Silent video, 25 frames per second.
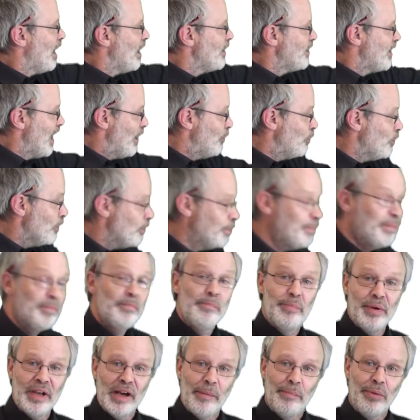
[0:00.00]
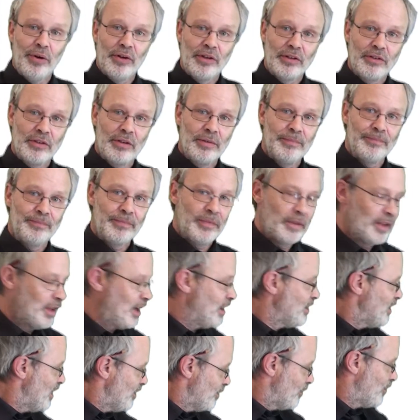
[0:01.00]
There will be a point,
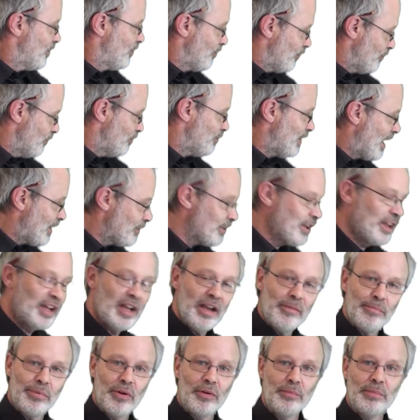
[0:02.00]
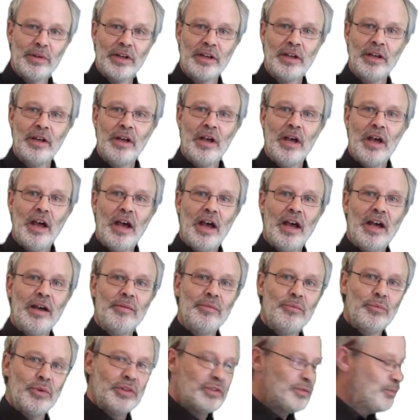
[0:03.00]
and it's sort of around here probably,
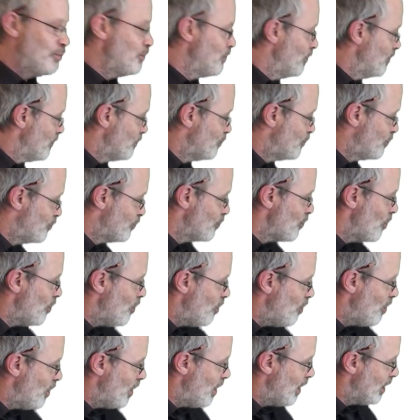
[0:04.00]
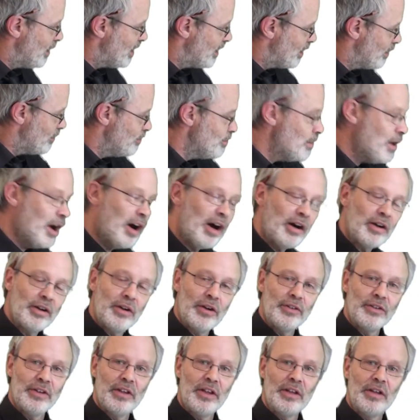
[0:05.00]
which draw a little mark
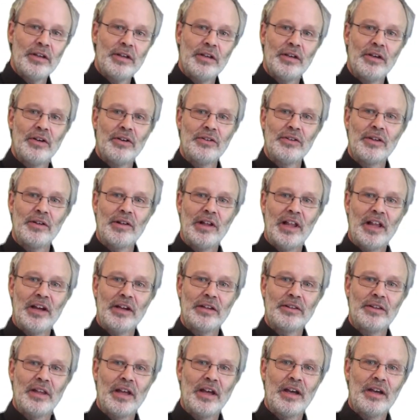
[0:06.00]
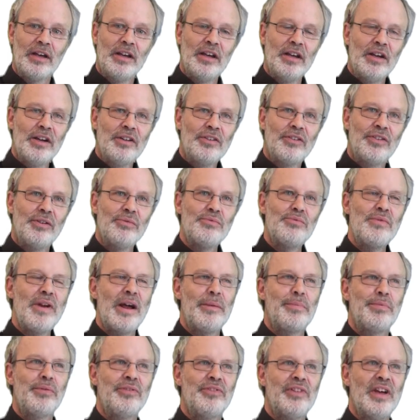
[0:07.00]
on the line there to
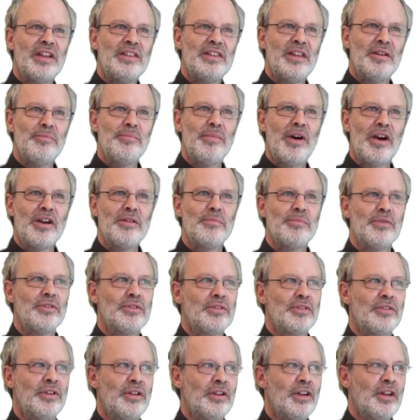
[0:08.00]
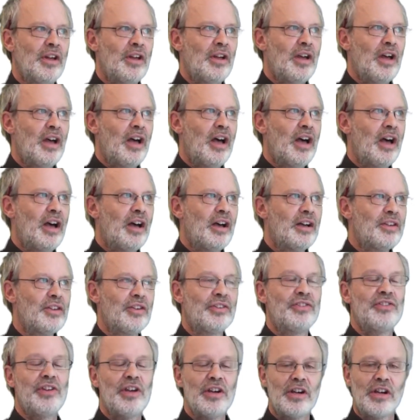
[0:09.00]
represent the moment, the
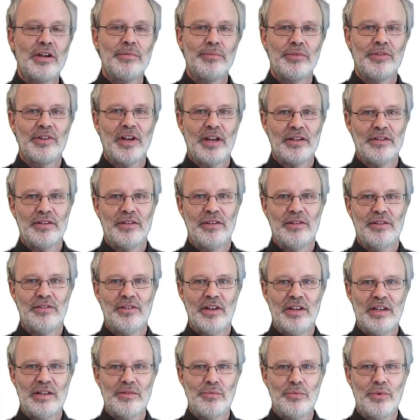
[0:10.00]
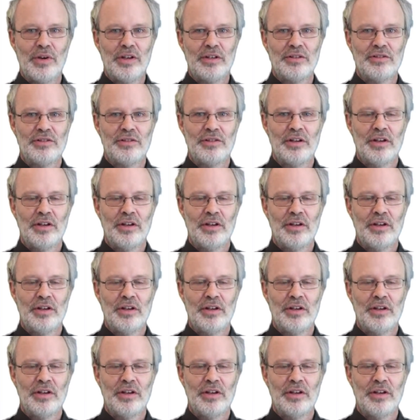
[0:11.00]
circumstances in which